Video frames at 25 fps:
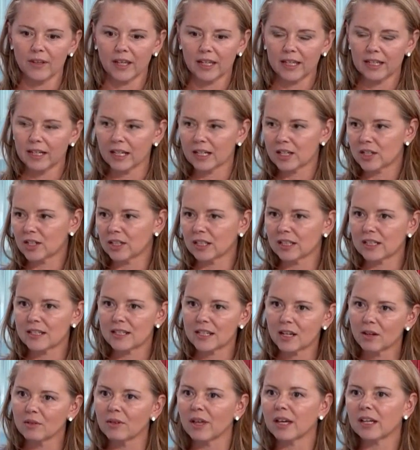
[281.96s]
they can actually
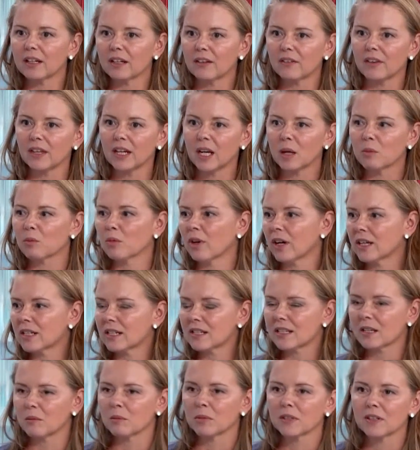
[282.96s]
sell that and then upgrade
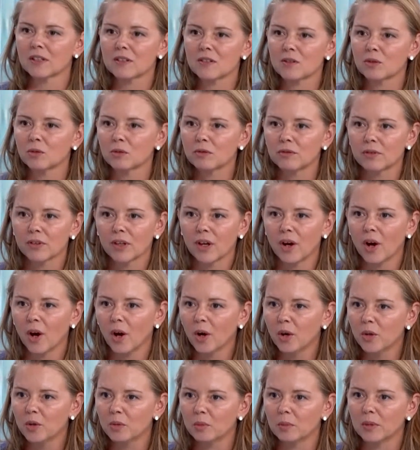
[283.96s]
to something that's good for the
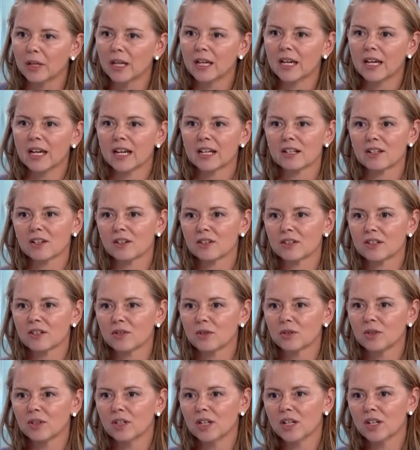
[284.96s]
home. And so
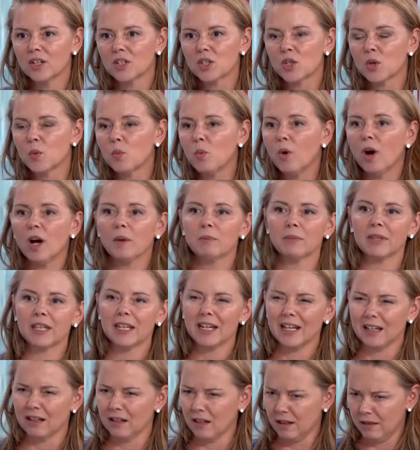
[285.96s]
to wipe
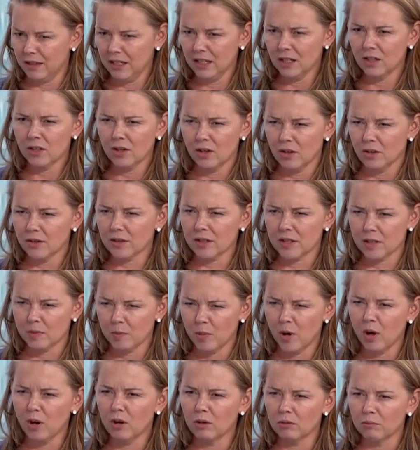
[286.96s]
that out, and I think COS's
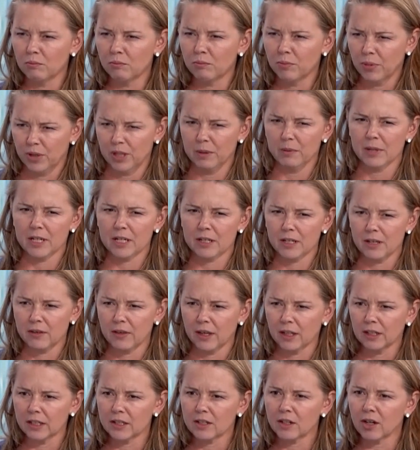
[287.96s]
poll pretty much said
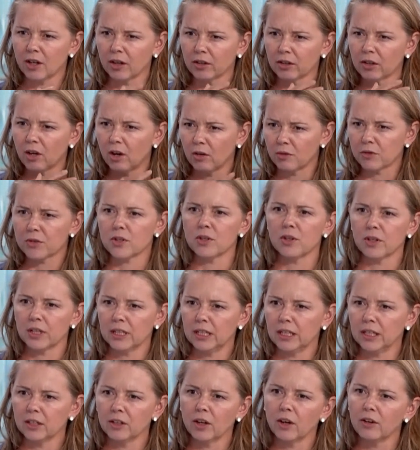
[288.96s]
that, let's go cold
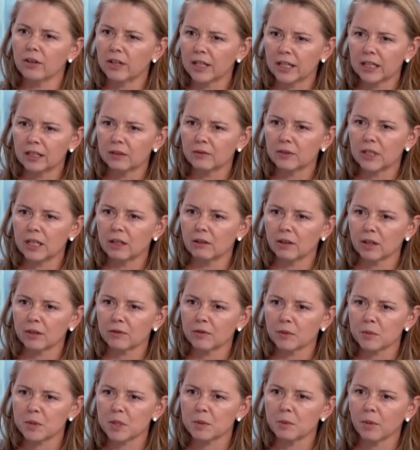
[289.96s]
turkey and no negative gearing
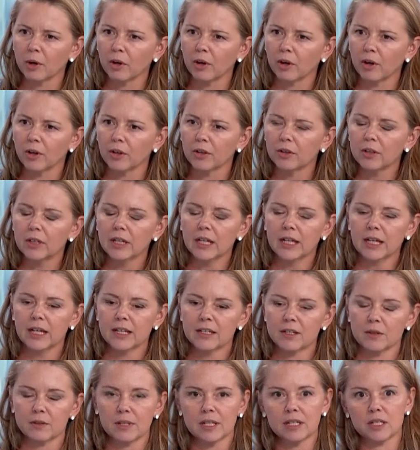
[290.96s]
from tomorrow.
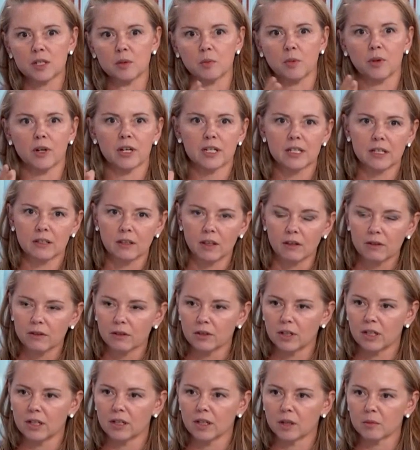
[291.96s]
So it's unsurprising that
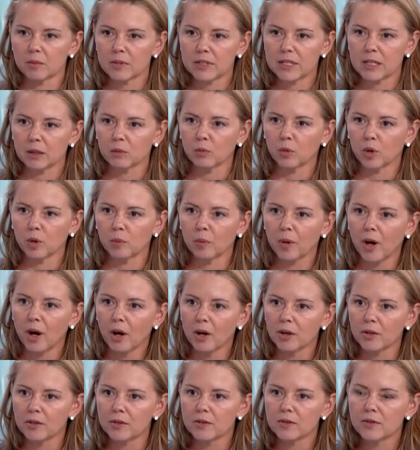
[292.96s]
39% were
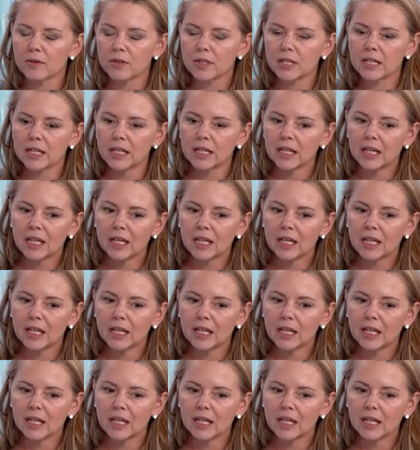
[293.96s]
opposed.